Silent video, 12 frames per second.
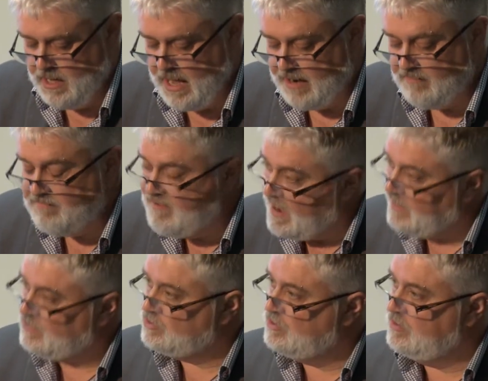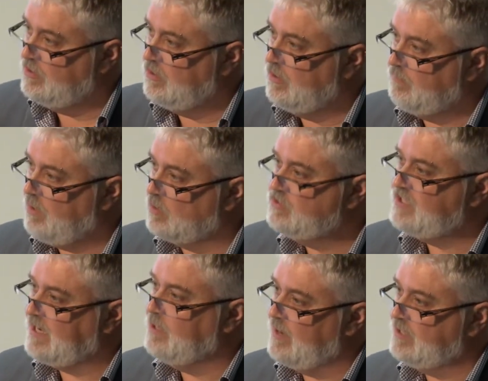And in fact,
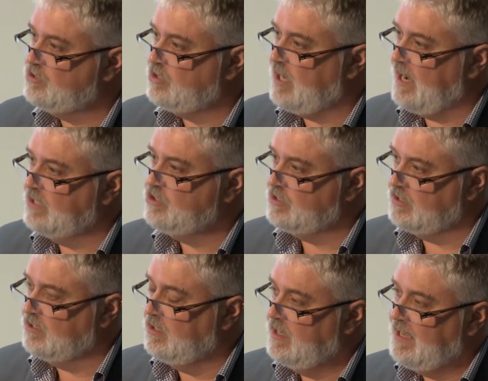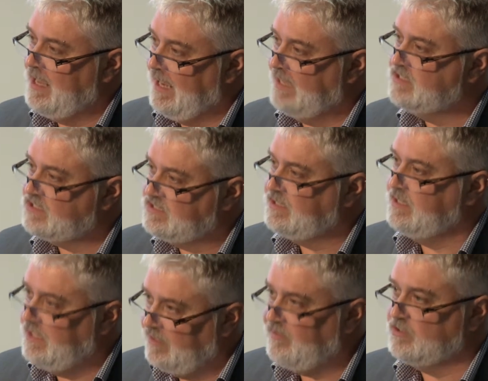post-secondary education is a
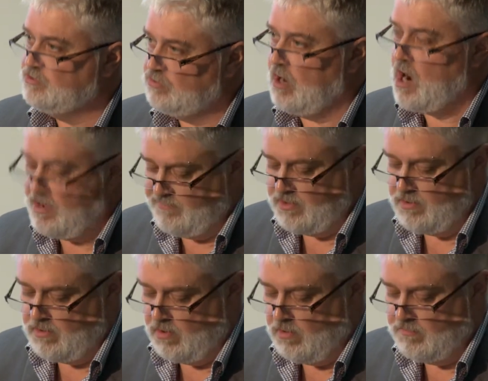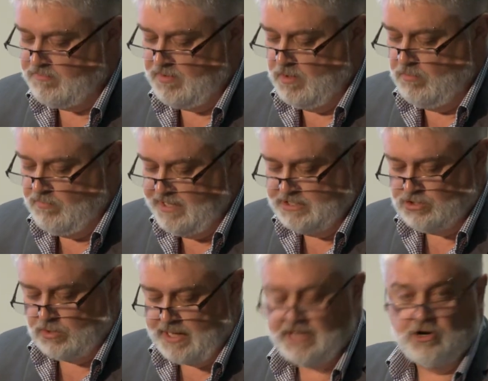significant driver of
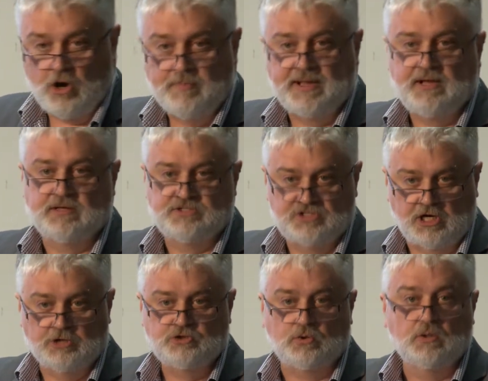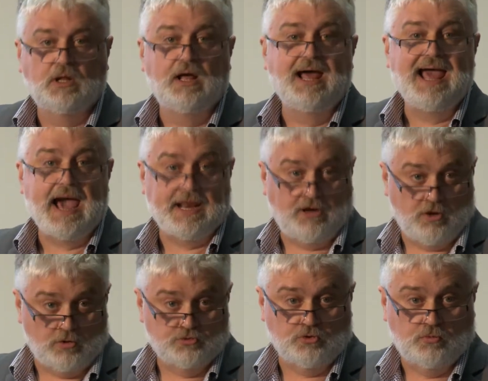regional economic, social and
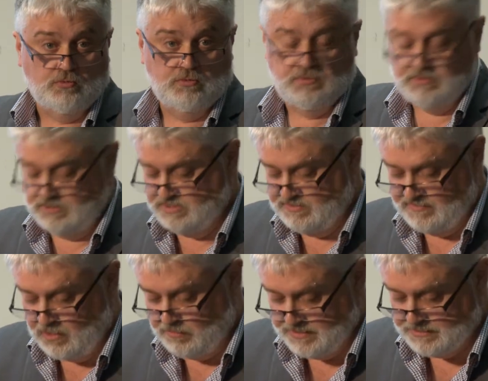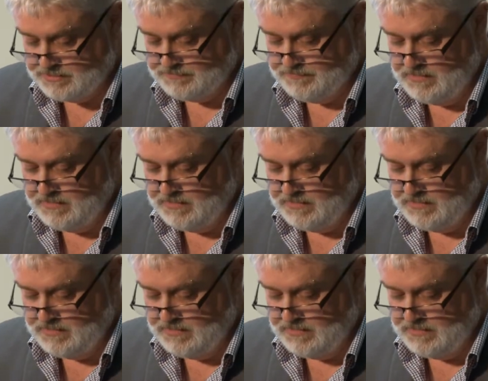cultural development.